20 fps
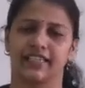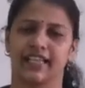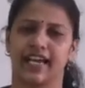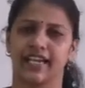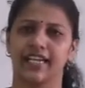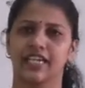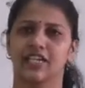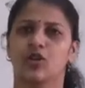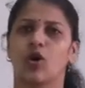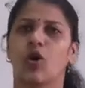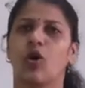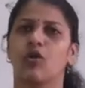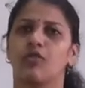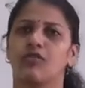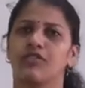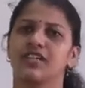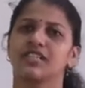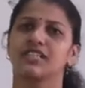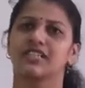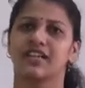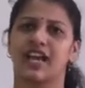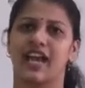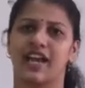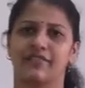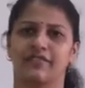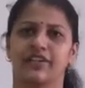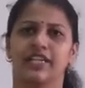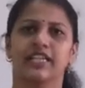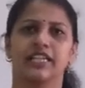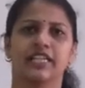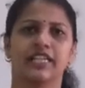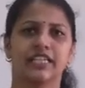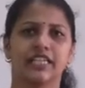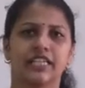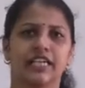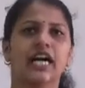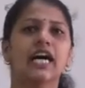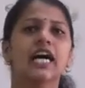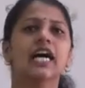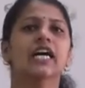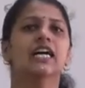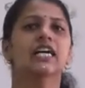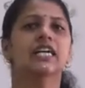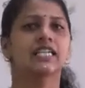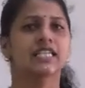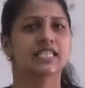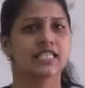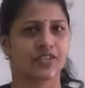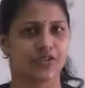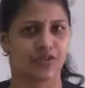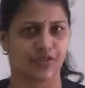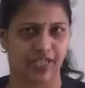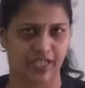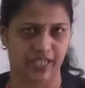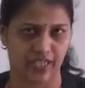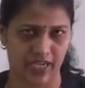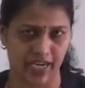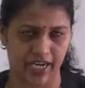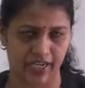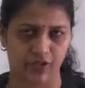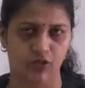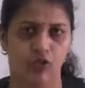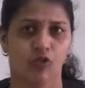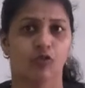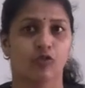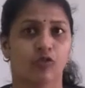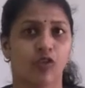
Light always travel in a straight line.